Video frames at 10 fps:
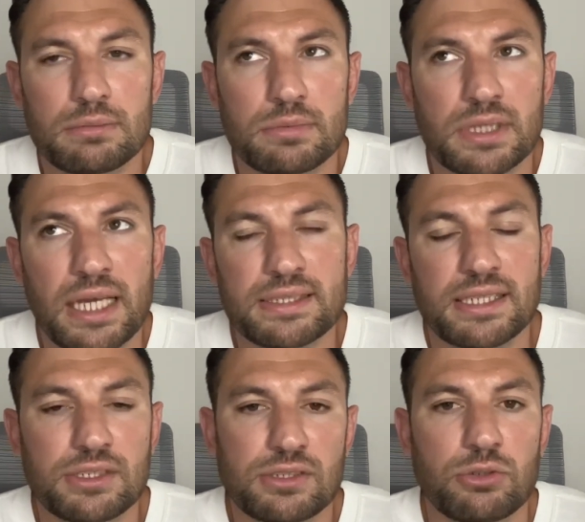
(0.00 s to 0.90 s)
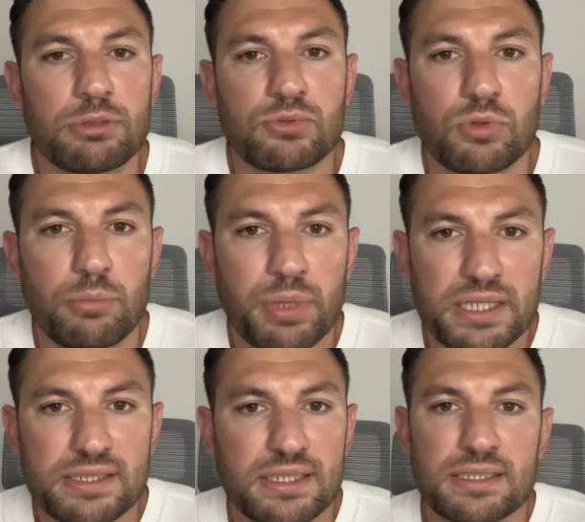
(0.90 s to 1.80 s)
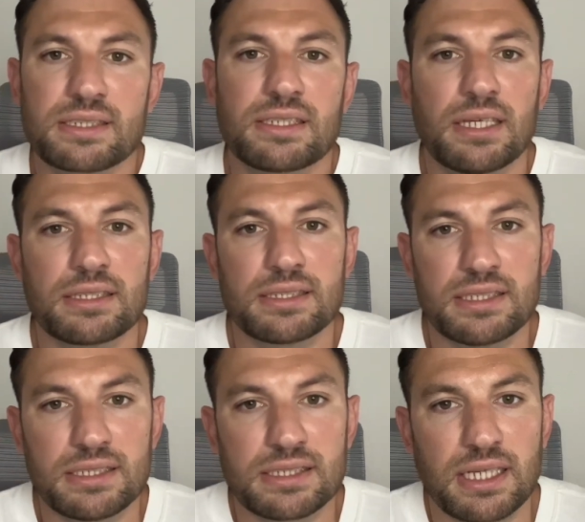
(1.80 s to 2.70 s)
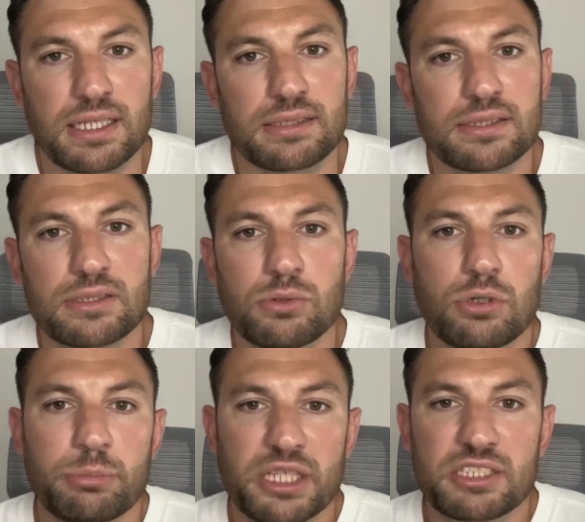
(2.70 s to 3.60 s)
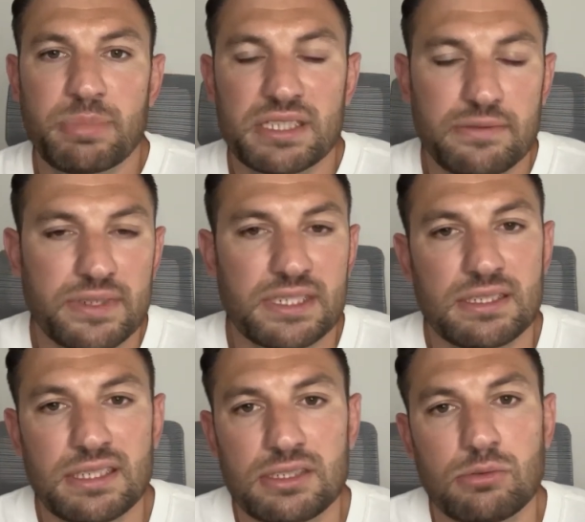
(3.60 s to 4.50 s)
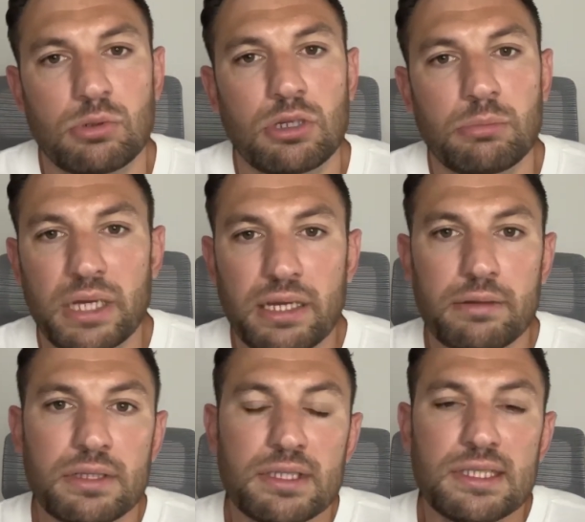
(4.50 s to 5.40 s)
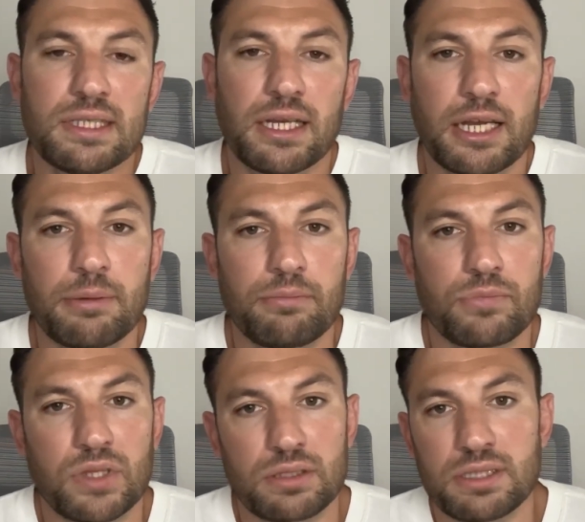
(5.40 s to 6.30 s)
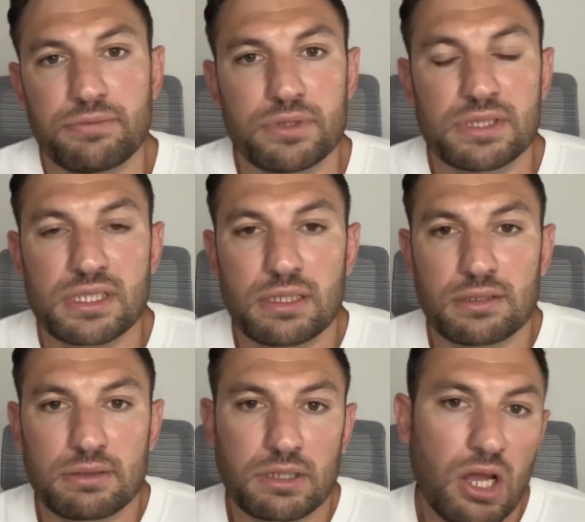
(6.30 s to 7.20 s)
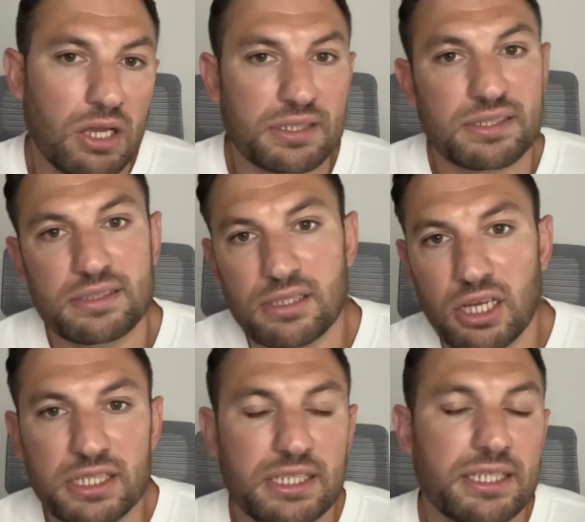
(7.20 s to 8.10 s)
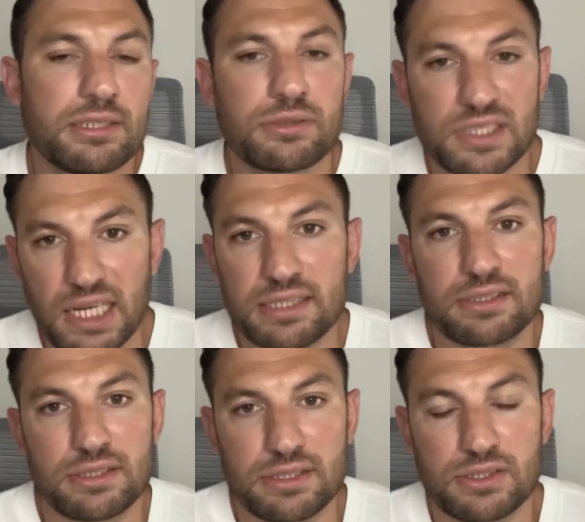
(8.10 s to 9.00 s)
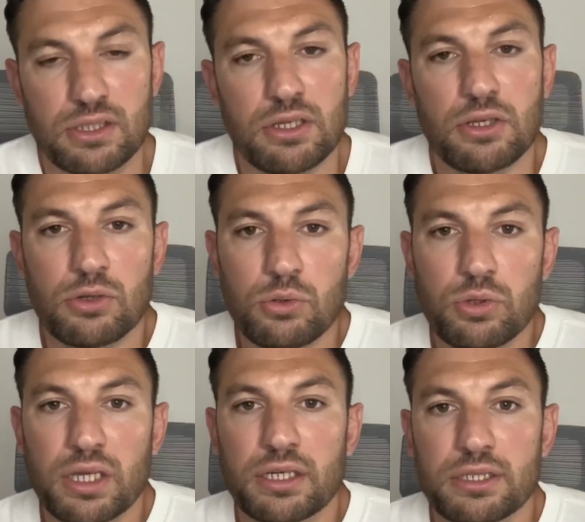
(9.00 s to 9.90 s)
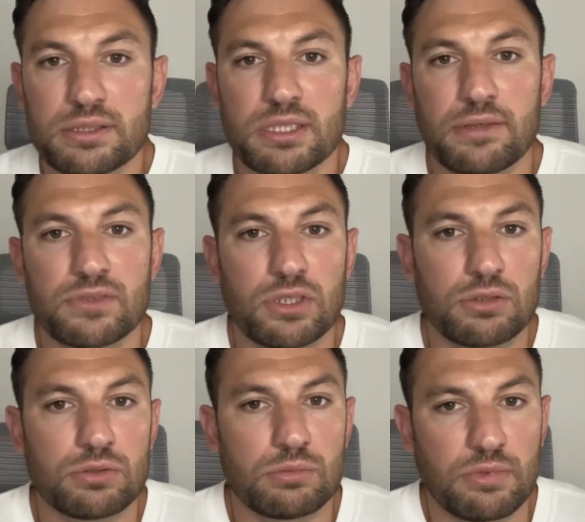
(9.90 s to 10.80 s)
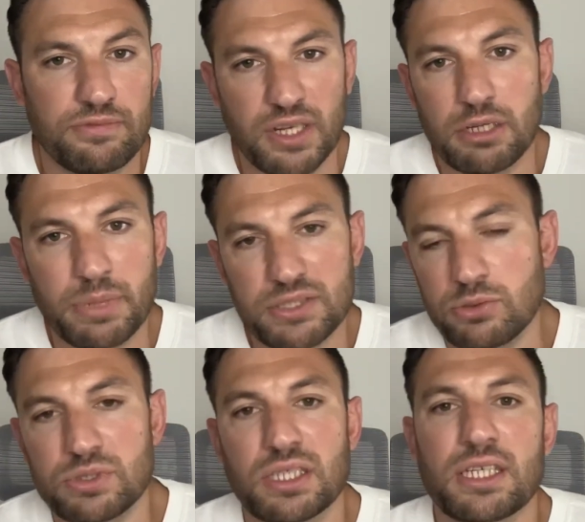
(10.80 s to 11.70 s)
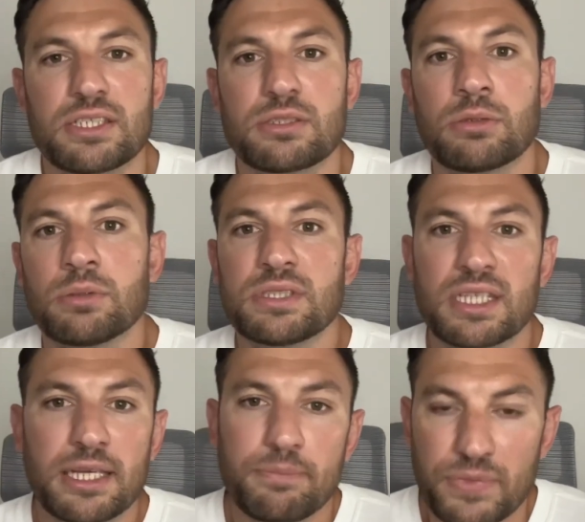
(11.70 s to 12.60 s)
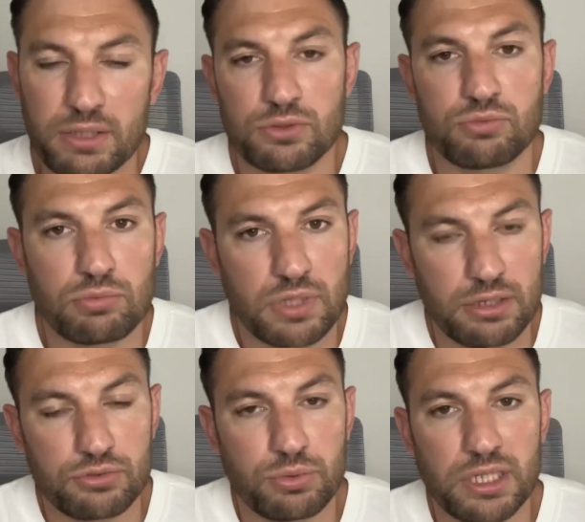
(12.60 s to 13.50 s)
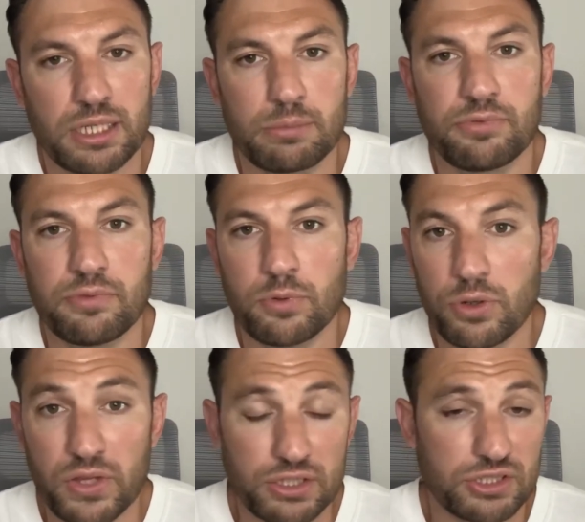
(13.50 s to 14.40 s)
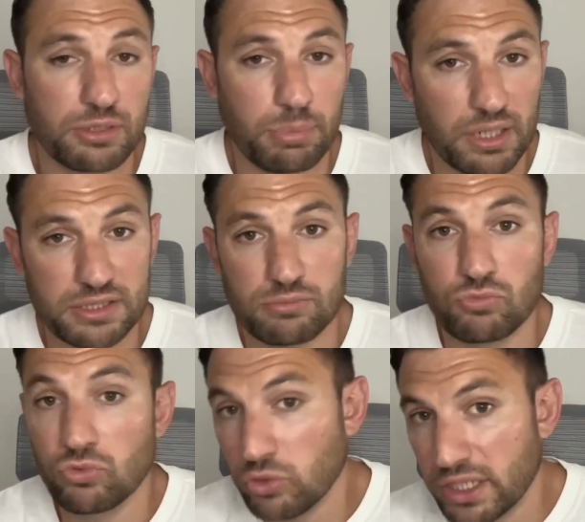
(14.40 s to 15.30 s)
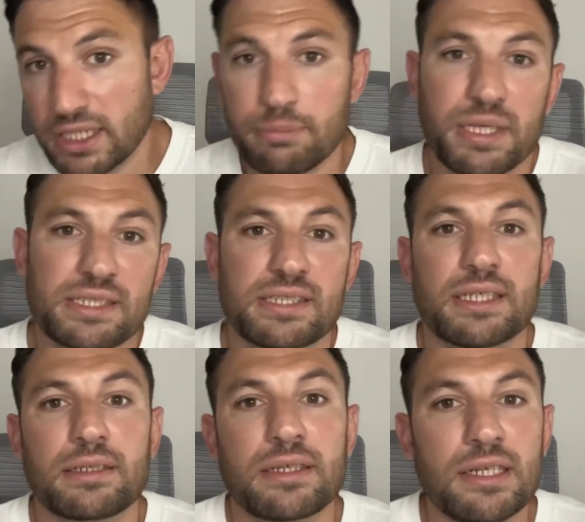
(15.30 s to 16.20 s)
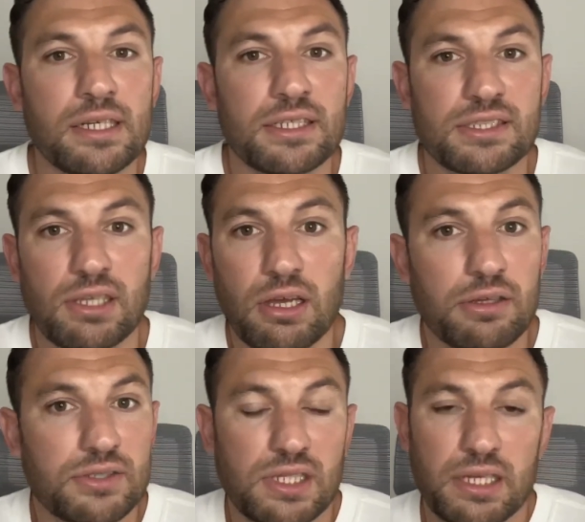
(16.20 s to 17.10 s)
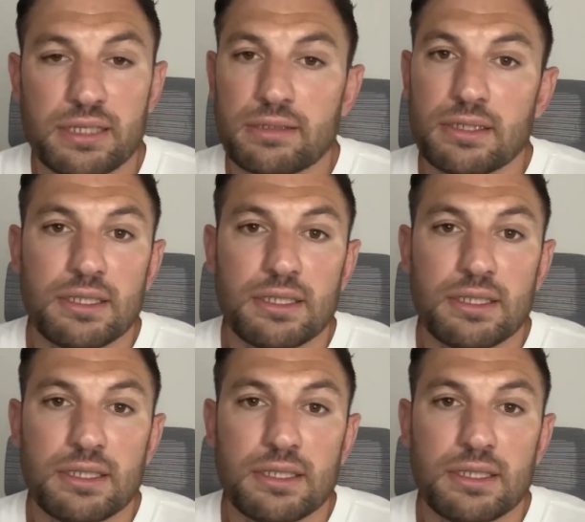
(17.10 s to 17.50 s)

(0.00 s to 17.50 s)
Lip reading: getting to grips with the basics, like the syntax, talking about specificity, talking about the different class IDs, selectors, all that kind of stuff. So the fundamentals, I guess I would say, that was really helpful for, and then just applying some really basic styles like